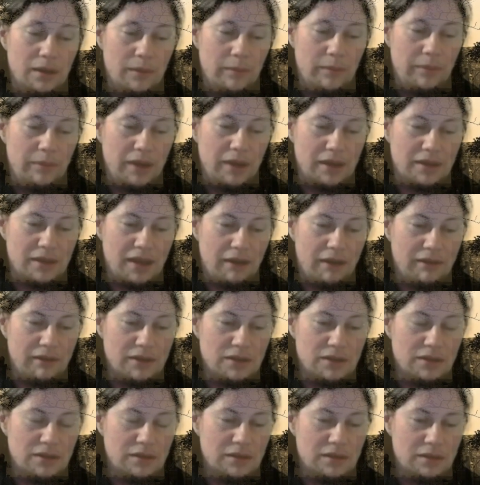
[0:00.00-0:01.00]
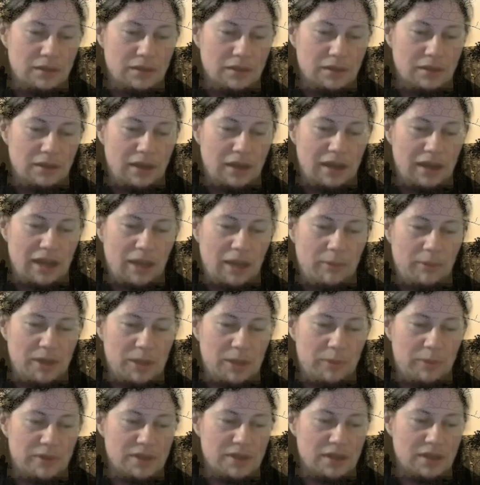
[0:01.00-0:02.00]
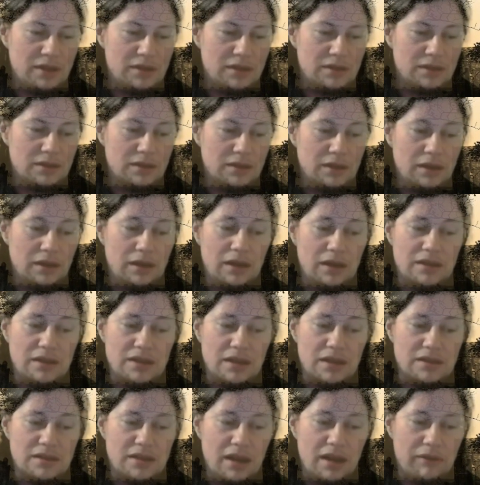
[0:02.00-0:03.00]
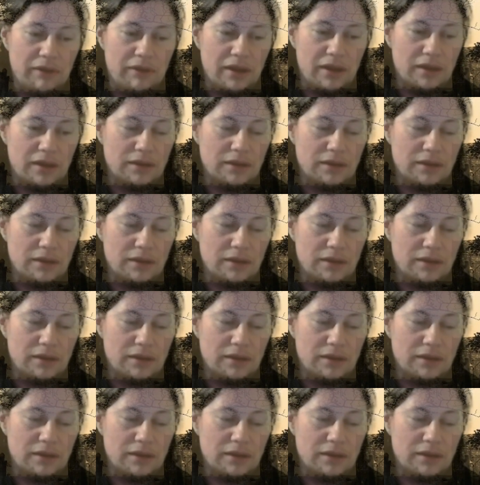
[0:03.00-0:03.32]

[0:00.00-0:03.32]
"Beth Garrington, allow me to present Lisette Sayrig."